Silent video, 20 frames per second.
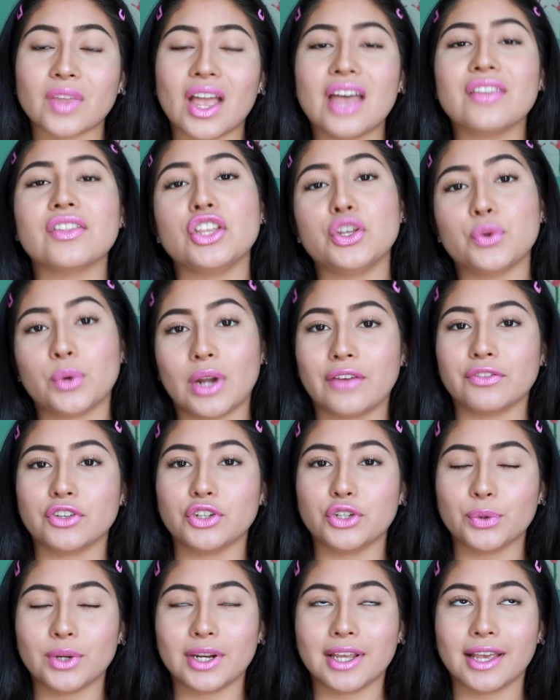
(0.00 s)
And then you would have to
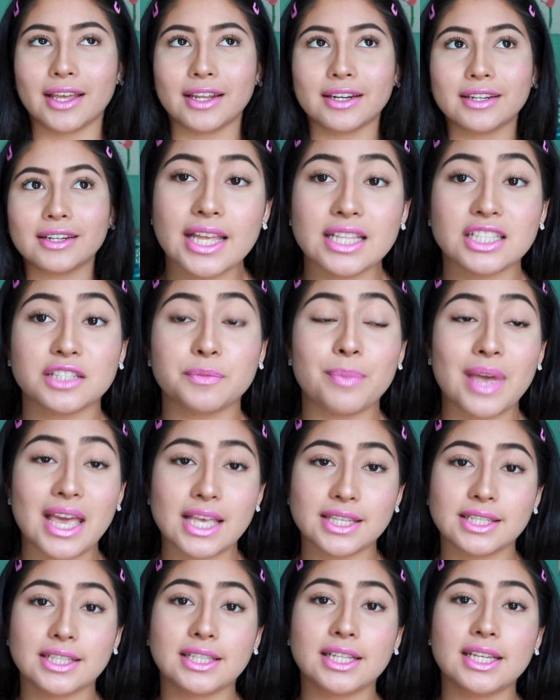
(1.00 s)
do it again. It's
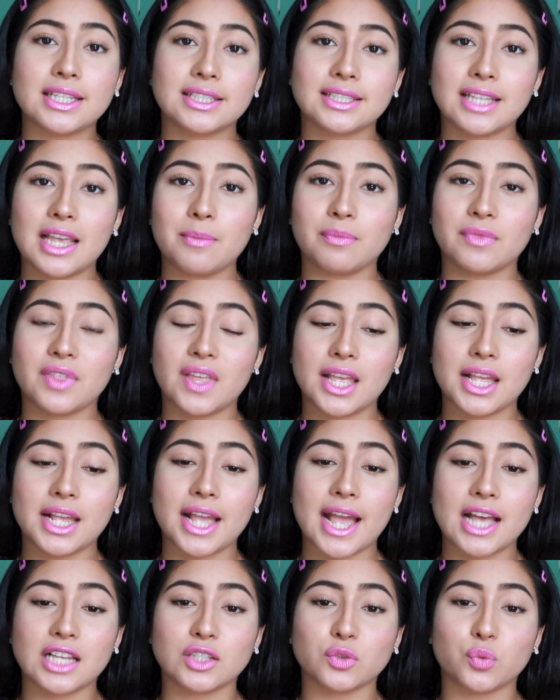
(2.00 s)
basically the same thing
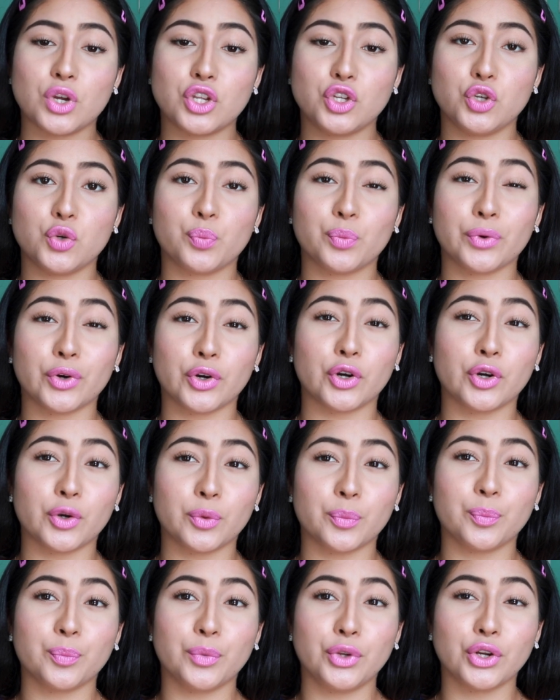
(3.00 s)
as when you
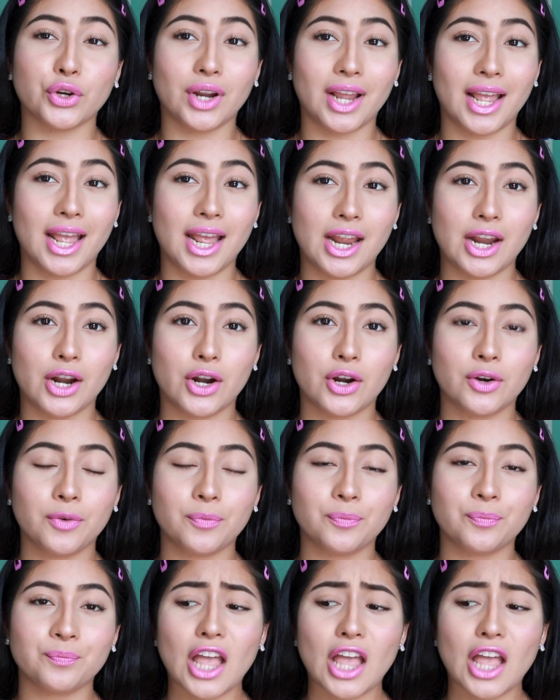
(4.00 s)
perm your hair.